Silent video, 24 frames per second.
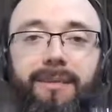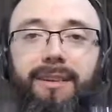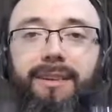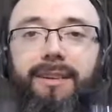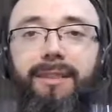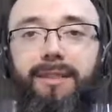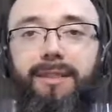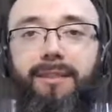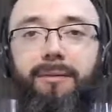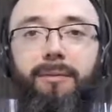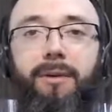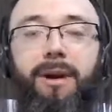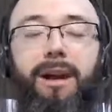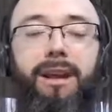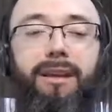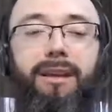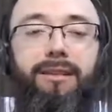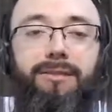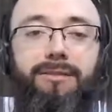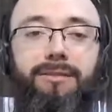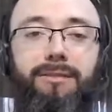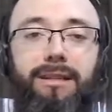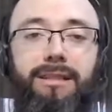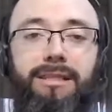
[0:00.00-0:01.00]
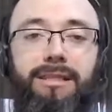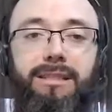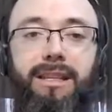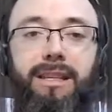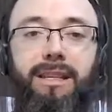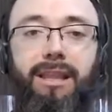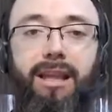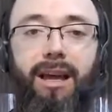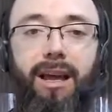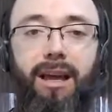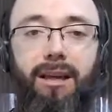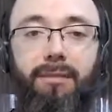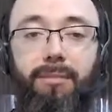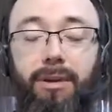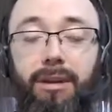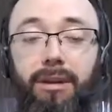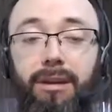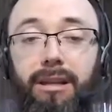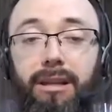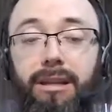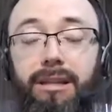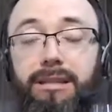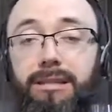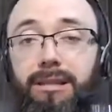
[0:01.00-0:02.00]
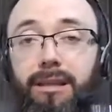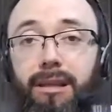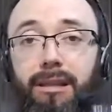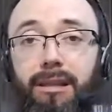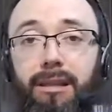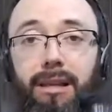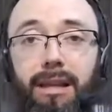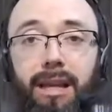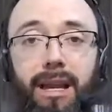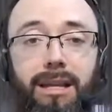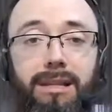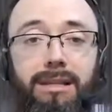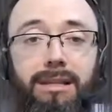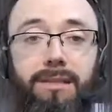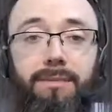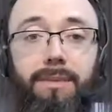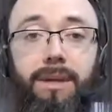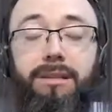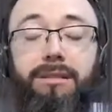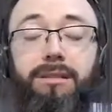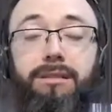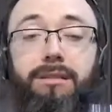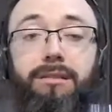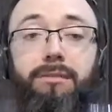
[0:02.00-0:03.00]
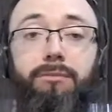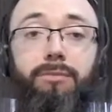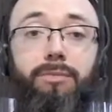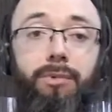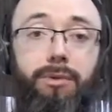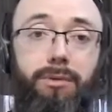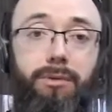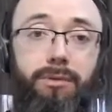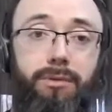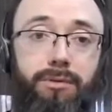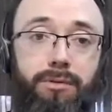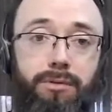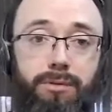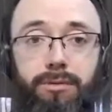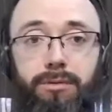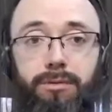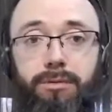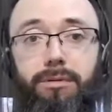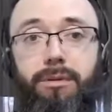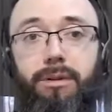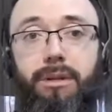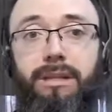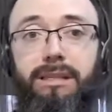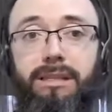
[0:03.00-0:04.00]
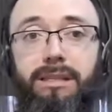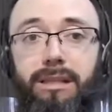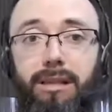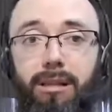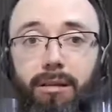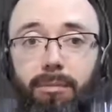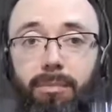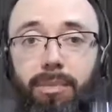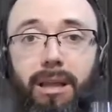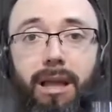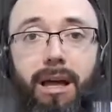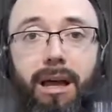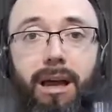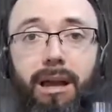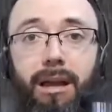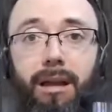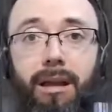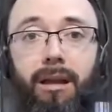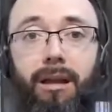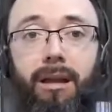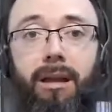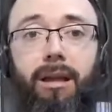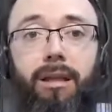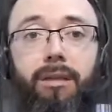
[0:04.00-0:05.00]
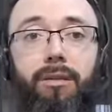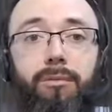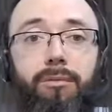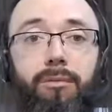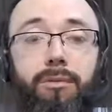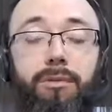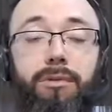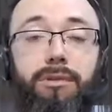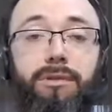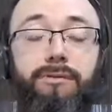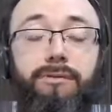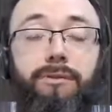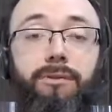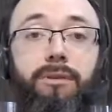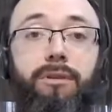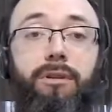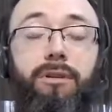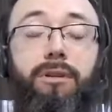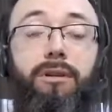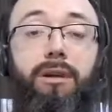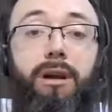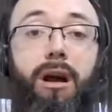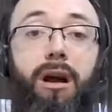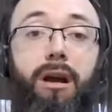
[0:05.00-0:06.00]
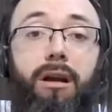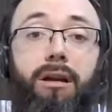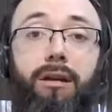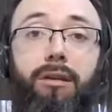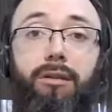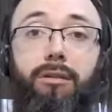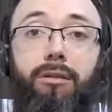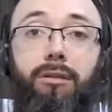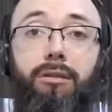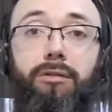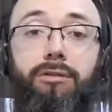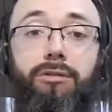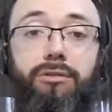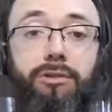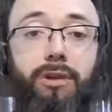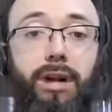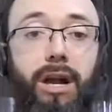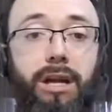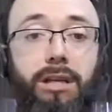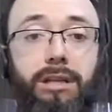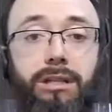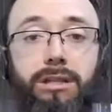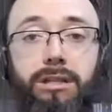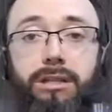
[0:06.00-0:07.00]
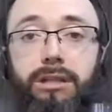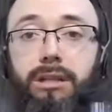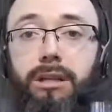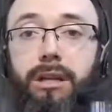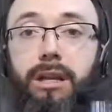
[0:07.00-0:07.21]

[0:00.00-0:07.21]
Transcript: the way to translate that, but it's not the case because the rules still apply. The rules for article contraction